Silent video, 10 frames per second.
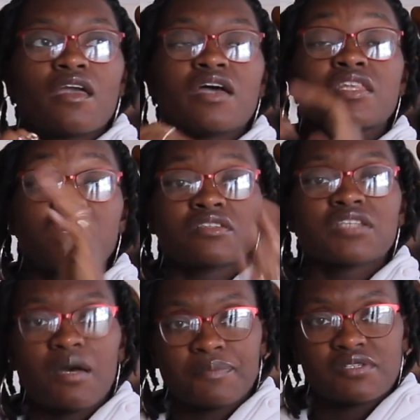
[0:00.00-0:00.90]
And then I'll
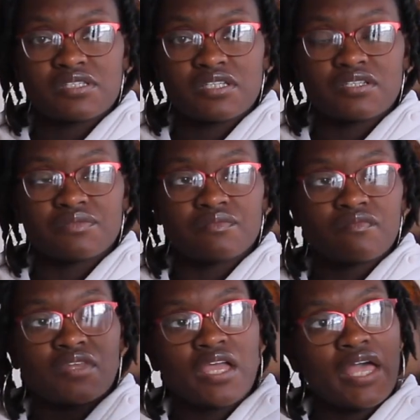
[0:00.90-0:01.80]
stop using it.
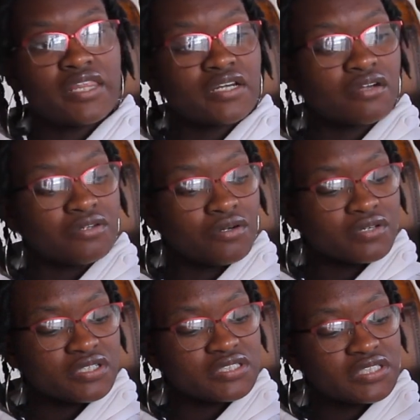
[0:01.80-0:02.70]
And then I'll
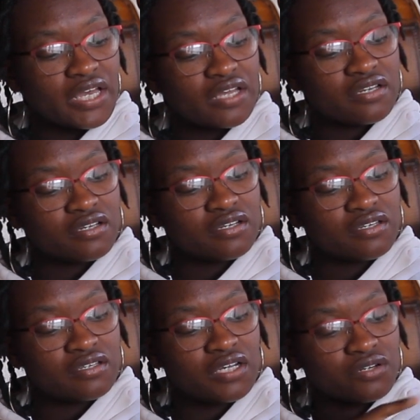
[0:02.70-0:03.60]
notice that
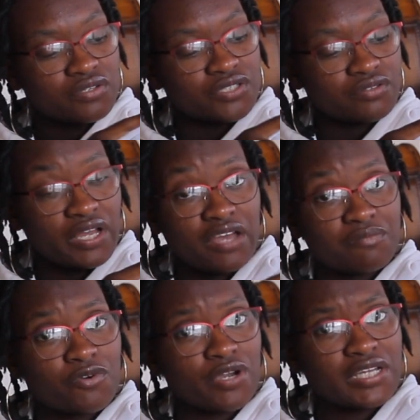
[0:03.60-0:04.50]
not only do I have
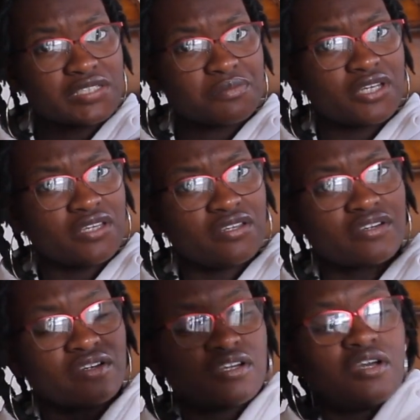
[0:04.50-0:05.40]
more eczema
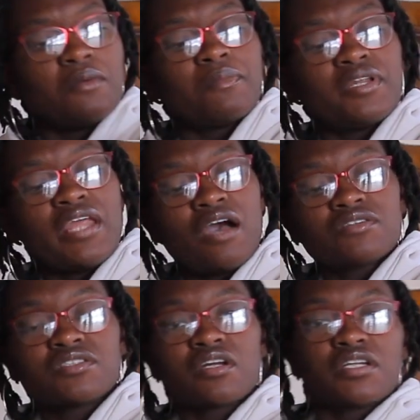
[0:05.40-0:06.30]
here, but now
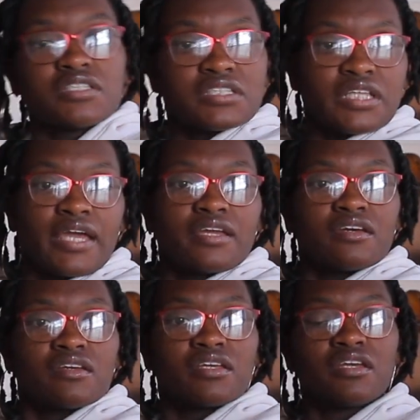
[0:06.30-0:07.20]
it's starting to like
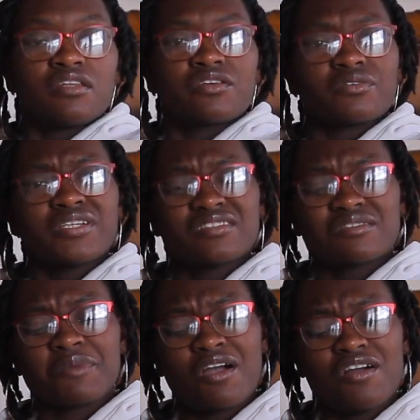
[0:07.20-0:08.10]
get in the creases
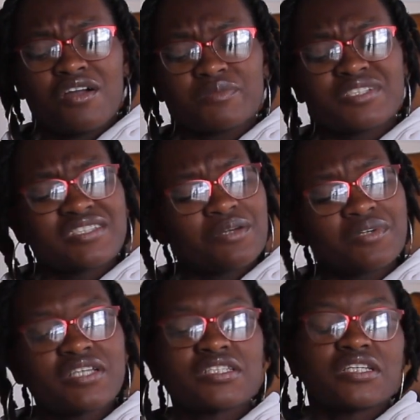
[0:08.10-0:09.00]
of my arms. And it's like,
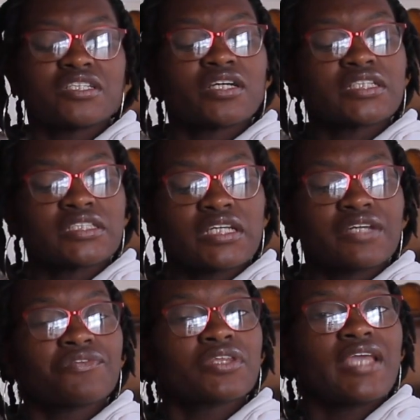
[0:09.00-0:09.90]
well, that's interesting. I
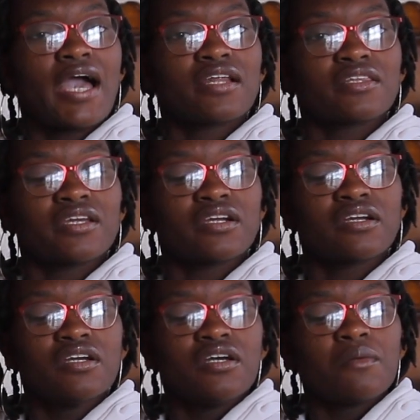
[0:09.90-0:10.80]
never really had it there,
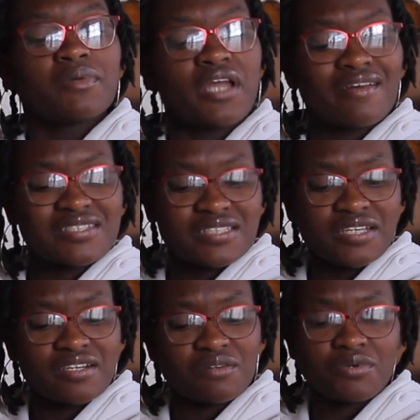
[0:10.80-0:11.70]
but now it's
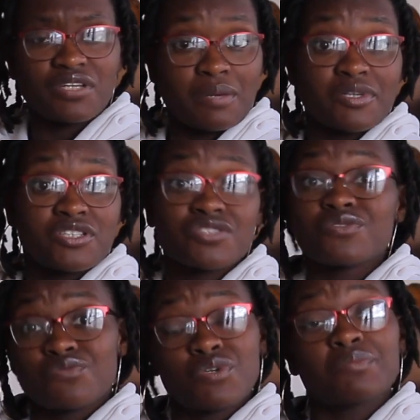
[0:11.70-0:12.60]
there. Well, let me
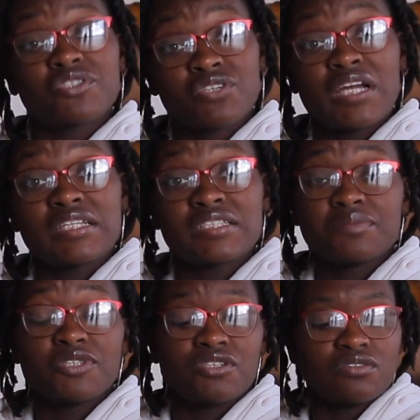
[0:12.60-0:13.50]
just rub the
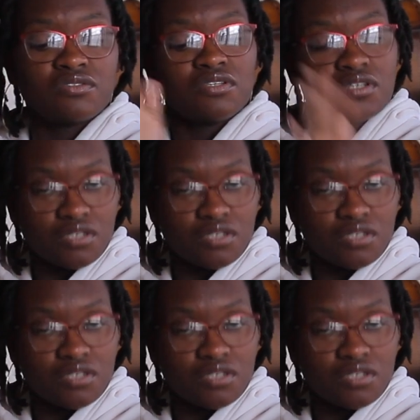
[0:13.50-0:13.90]
triamcinolone